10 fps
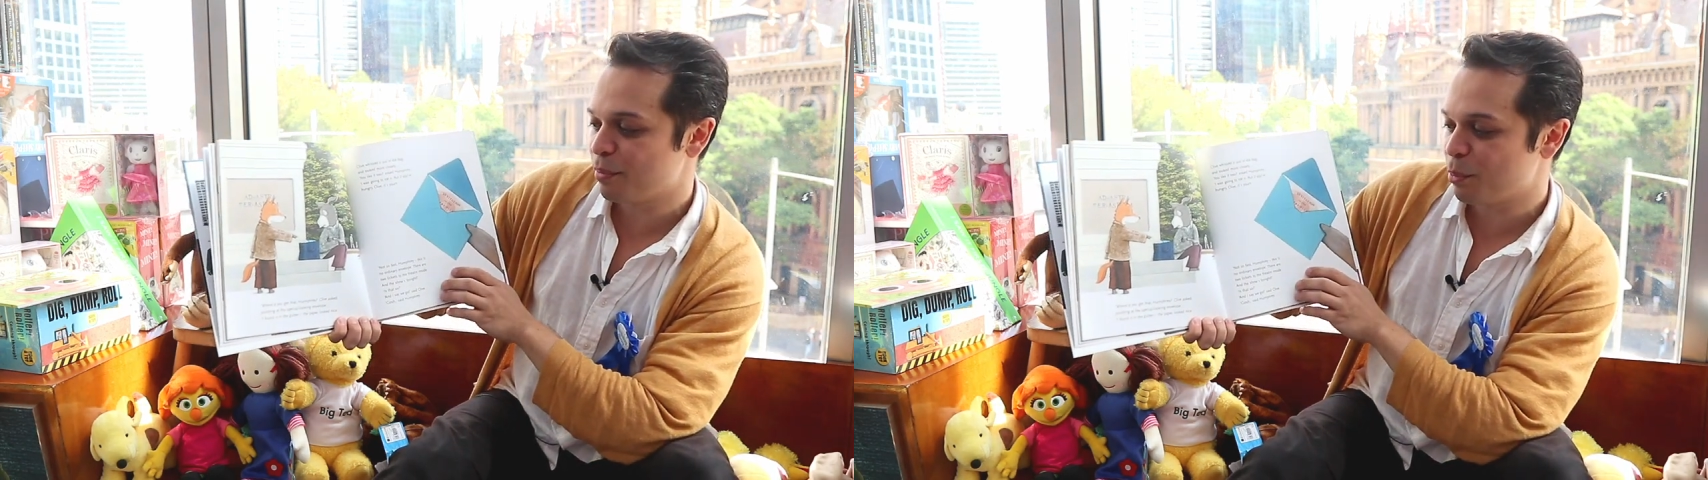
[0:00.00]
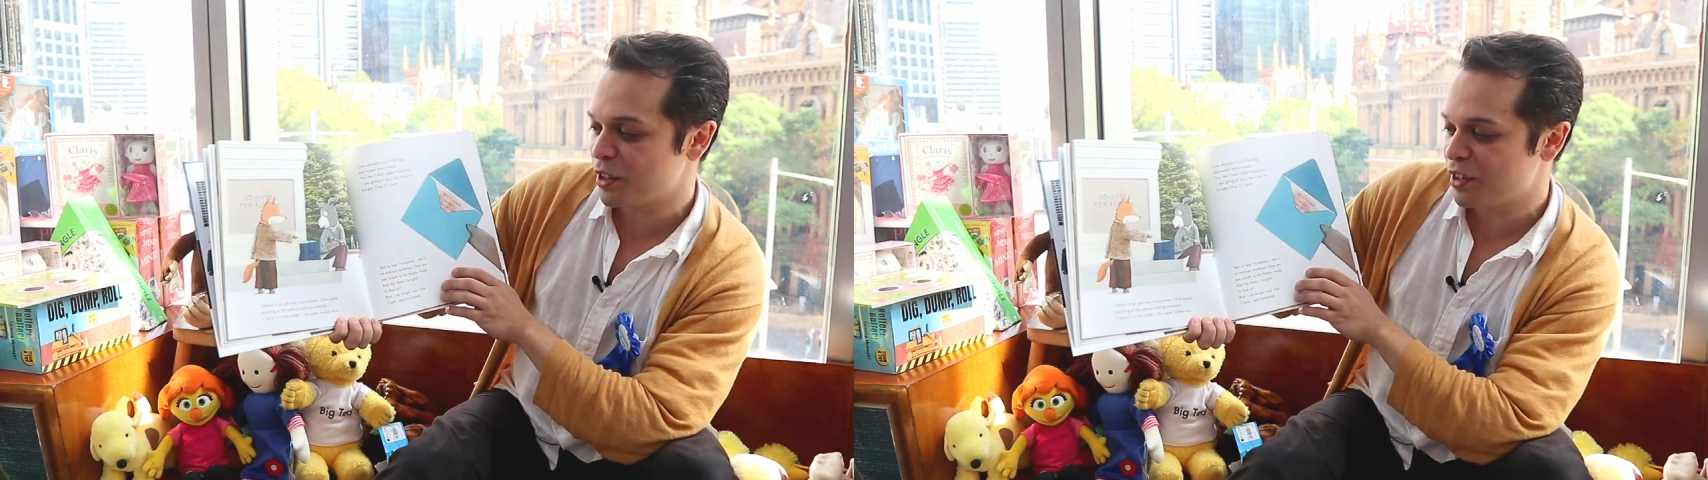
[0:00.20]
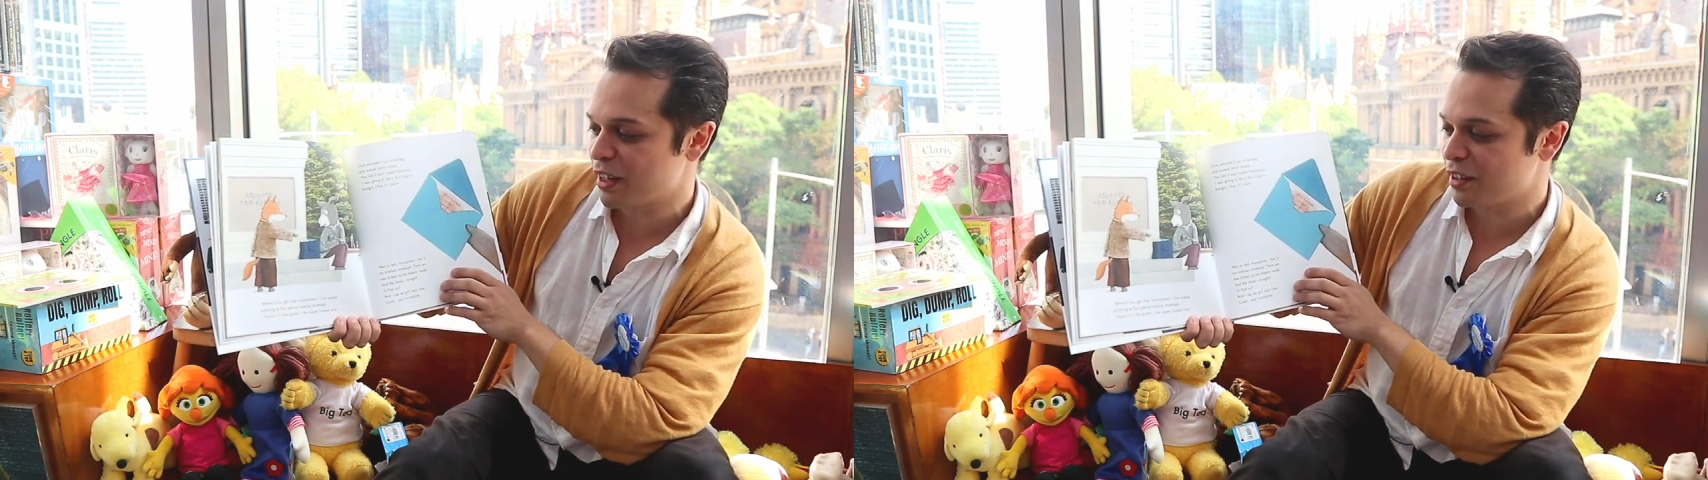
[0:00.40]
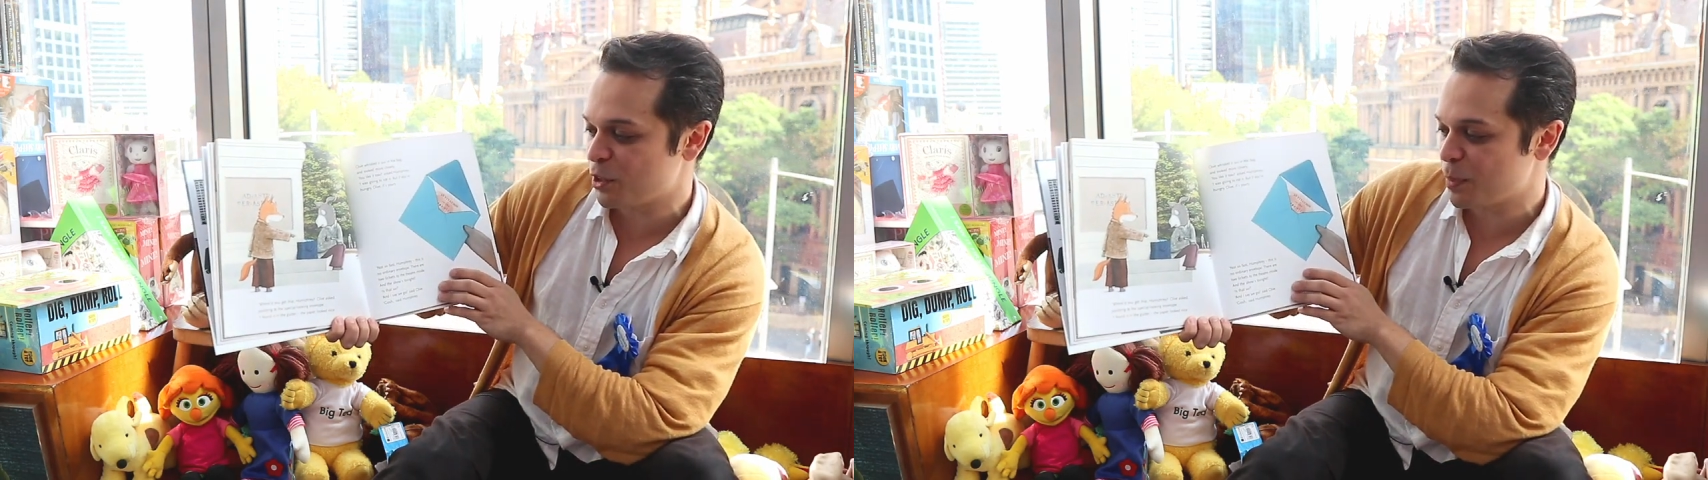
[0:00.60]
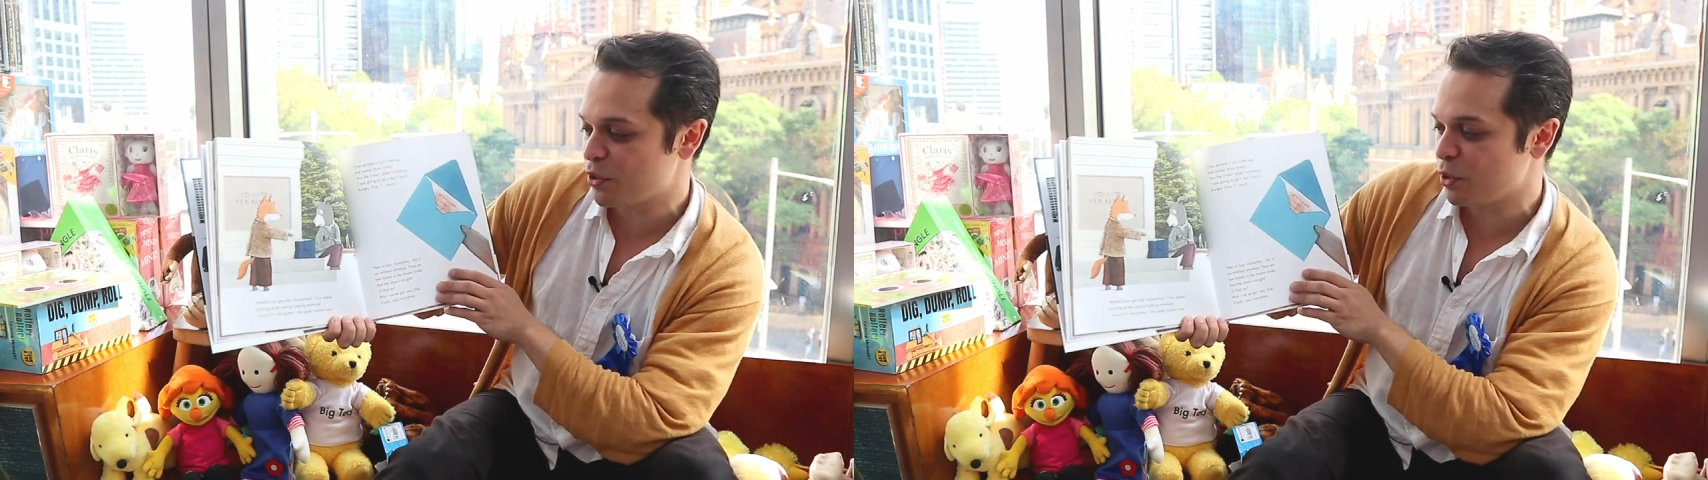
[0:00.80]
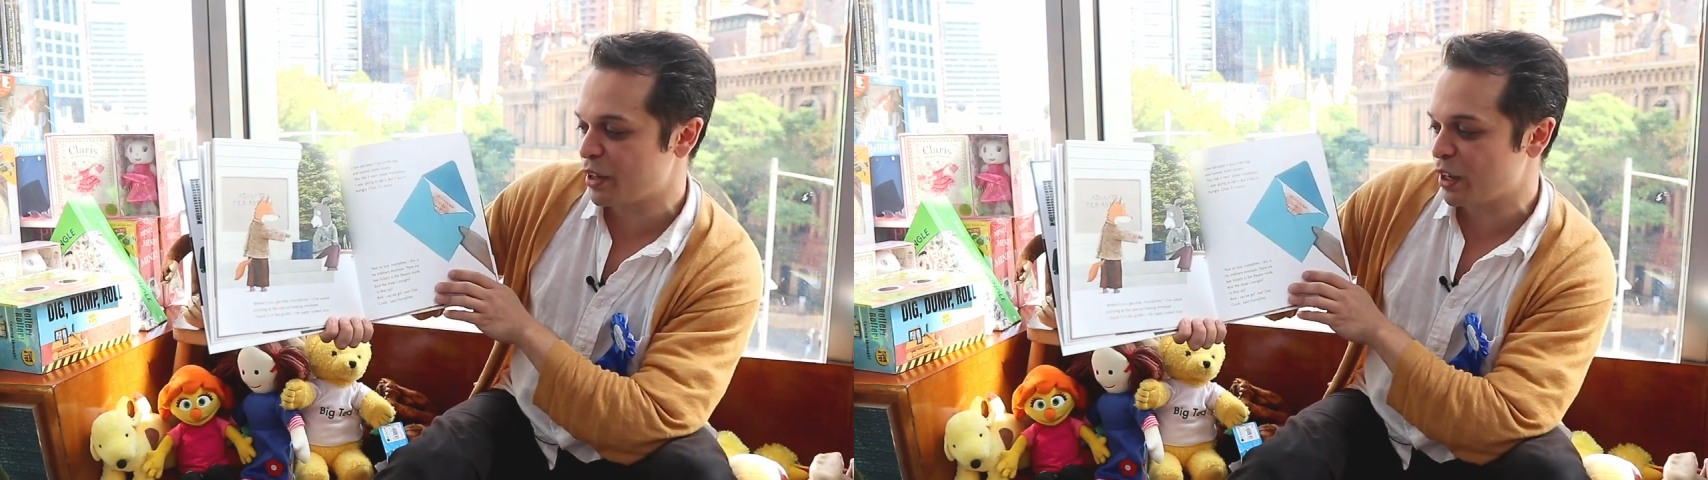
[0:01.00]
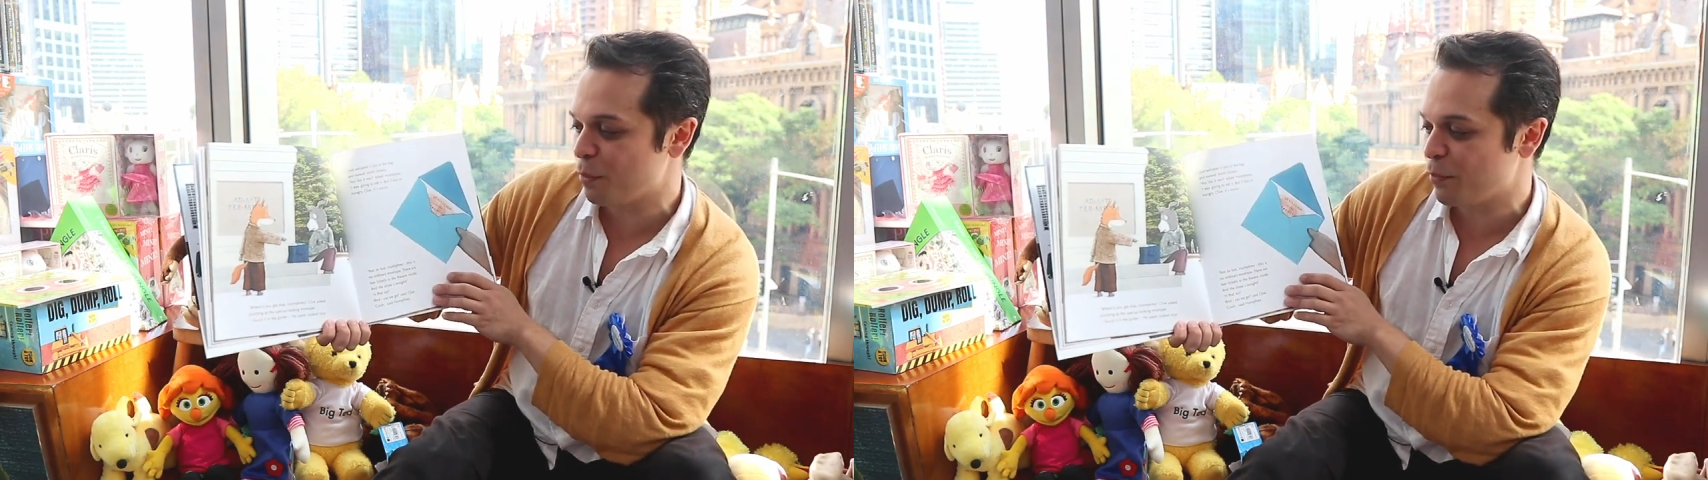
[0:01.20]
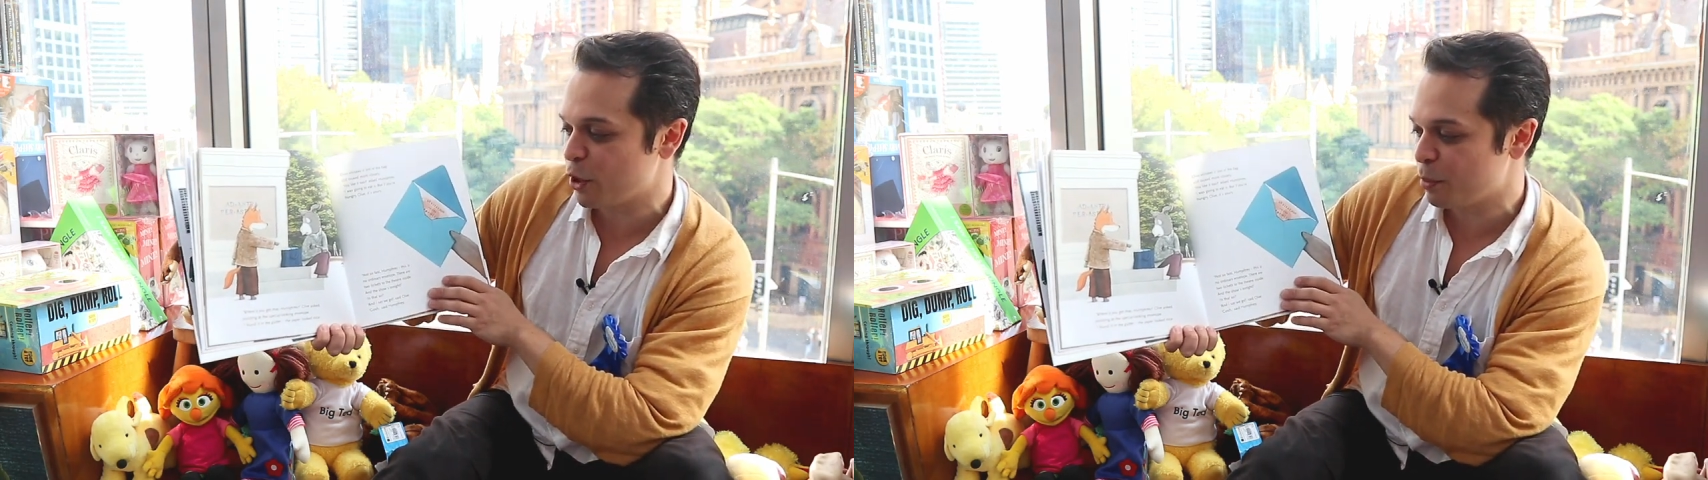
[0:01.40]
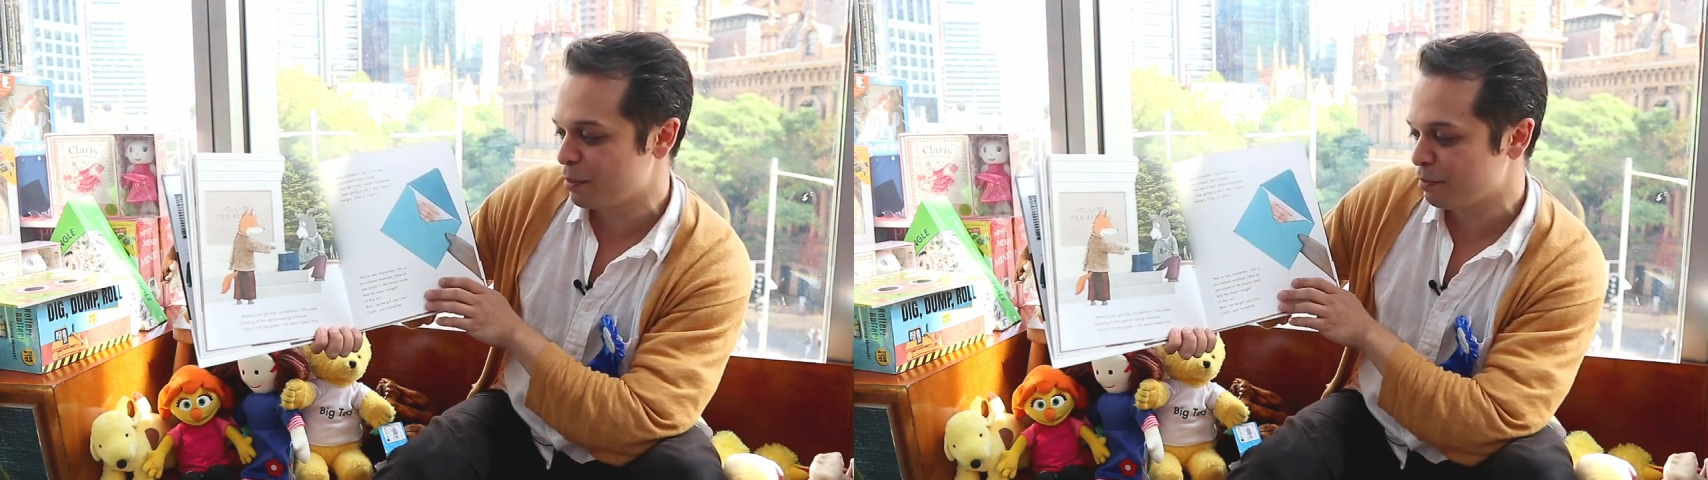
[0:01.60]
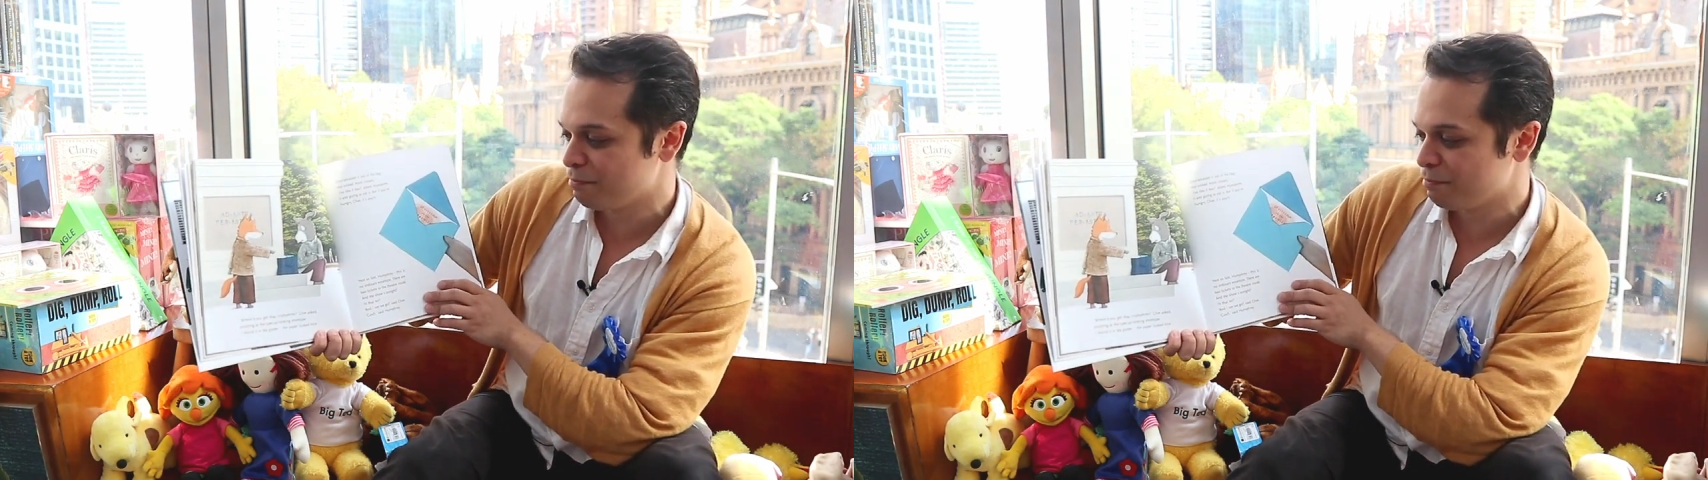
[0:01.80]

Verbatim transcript: pointing at the special looking envelope.